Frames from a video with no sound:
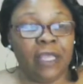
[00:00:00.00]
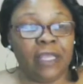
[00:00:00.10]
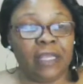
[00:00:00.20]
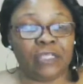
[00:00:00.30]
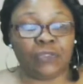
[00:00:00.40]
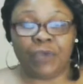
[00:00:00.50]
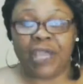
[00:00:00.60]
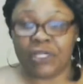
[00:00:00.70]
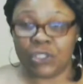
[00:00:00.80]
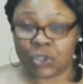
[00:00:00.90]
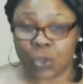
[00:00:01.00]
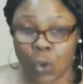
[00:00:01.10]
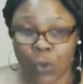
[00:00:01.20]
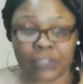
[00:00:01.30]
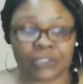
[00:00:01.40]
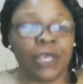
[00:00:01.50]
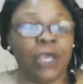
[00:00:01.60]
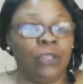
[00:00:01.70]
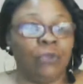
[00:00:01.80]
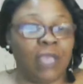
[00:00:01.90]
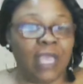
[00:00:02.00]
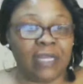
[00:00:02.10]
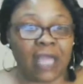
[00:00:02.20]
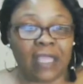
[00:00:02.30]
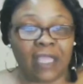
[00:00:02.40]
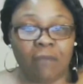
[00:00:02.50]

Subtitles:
It has ran its course. You cannot